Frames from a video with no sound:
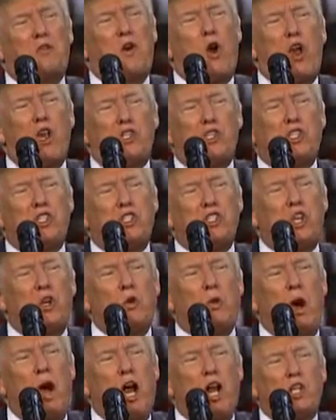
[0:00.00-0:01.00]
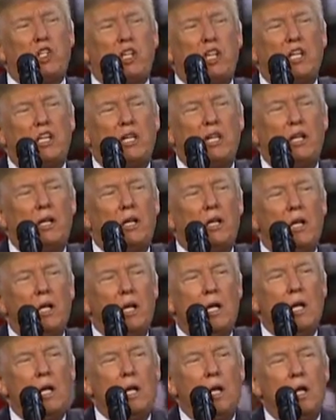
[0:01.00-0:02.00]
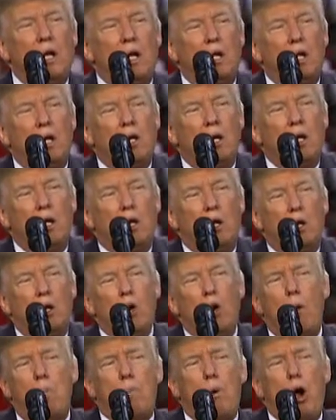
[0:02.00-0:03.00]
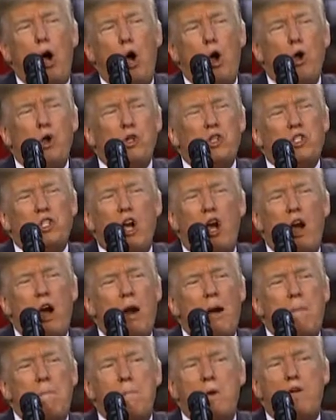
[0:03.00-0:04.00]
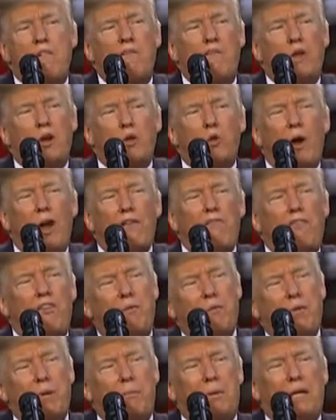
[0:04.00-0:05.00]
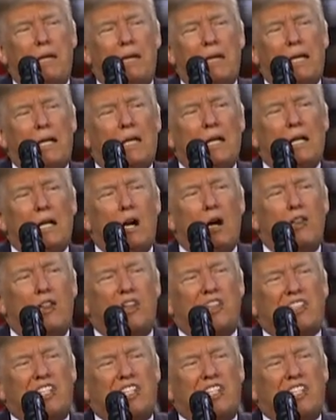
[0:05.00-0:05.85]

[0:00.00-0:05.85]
voices in Washington who opposed our movement right from the beginning are the